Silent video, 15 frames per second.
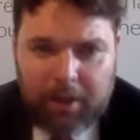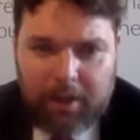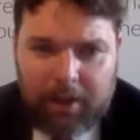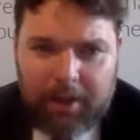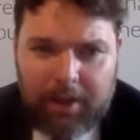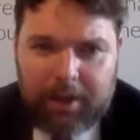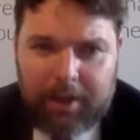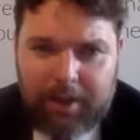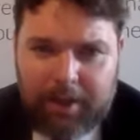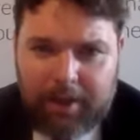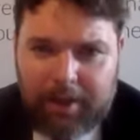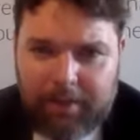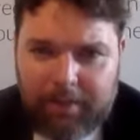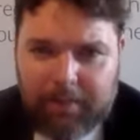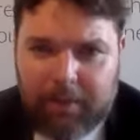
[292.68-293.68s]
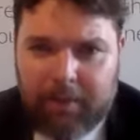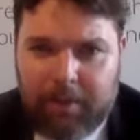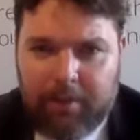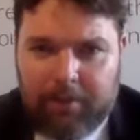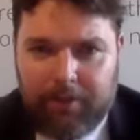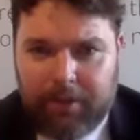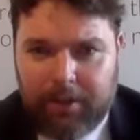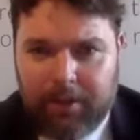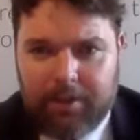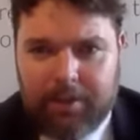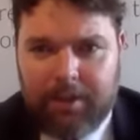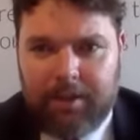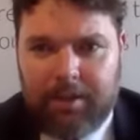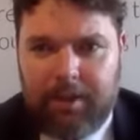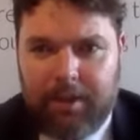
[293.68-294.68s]
um, fitness
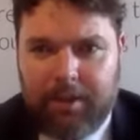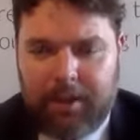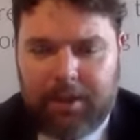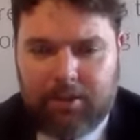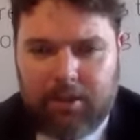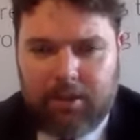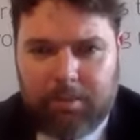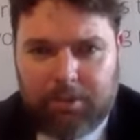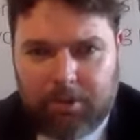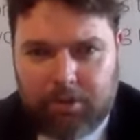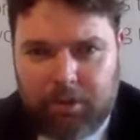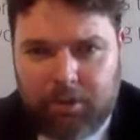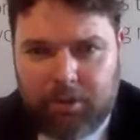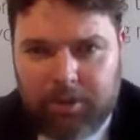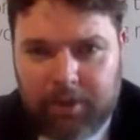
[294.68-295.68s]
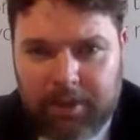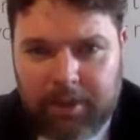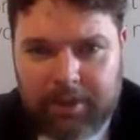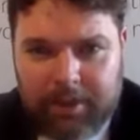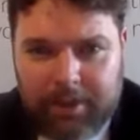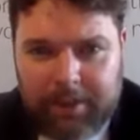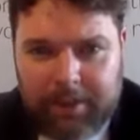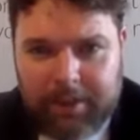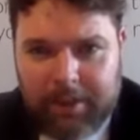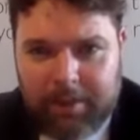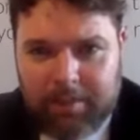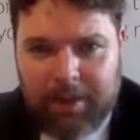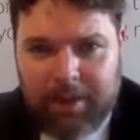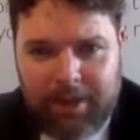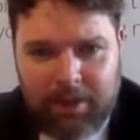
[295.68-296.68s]
and, and catching up with your children and things like that. Like,
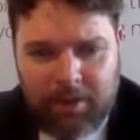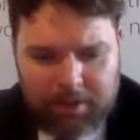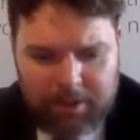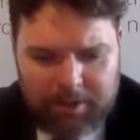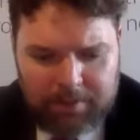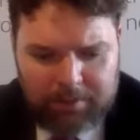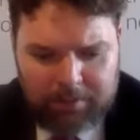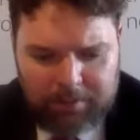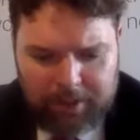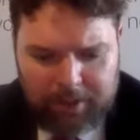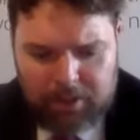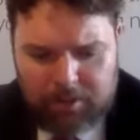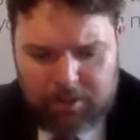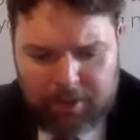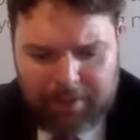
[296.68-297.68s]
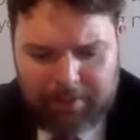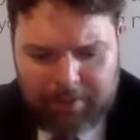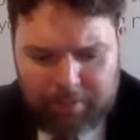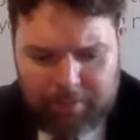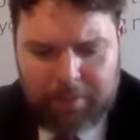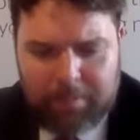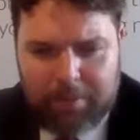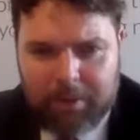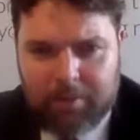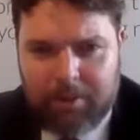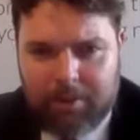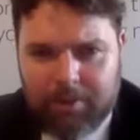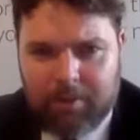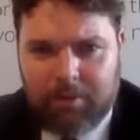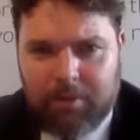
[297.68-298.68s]
but any nuggets of information you'd have for people coming
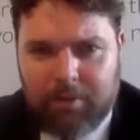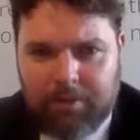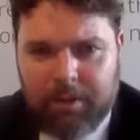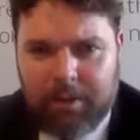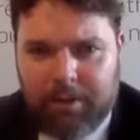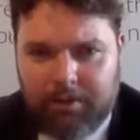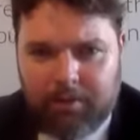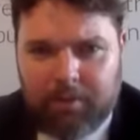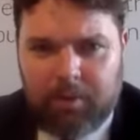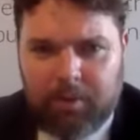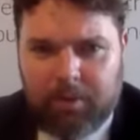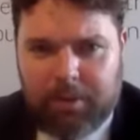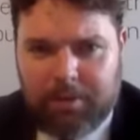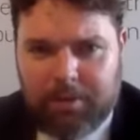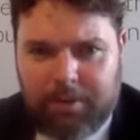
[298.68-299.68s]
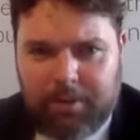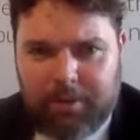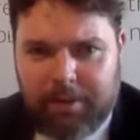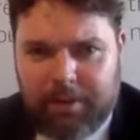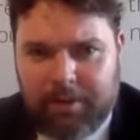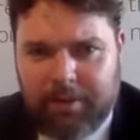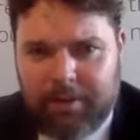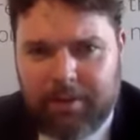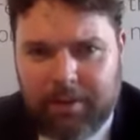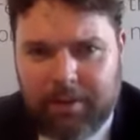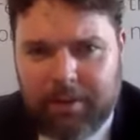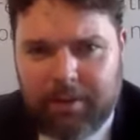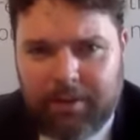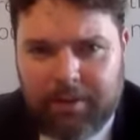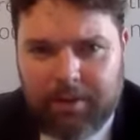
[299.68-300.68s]
out of the COVID from your own experience,
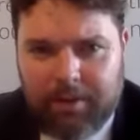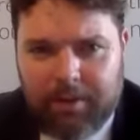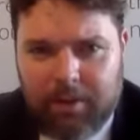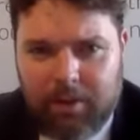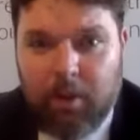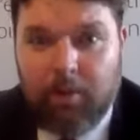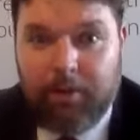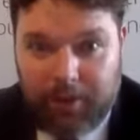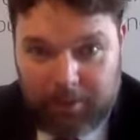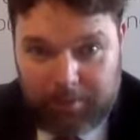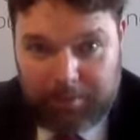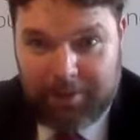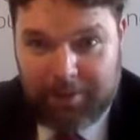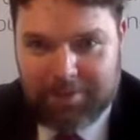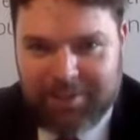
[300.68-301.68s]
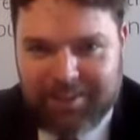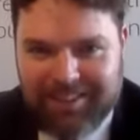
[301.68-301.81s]
hopefully coming um, up.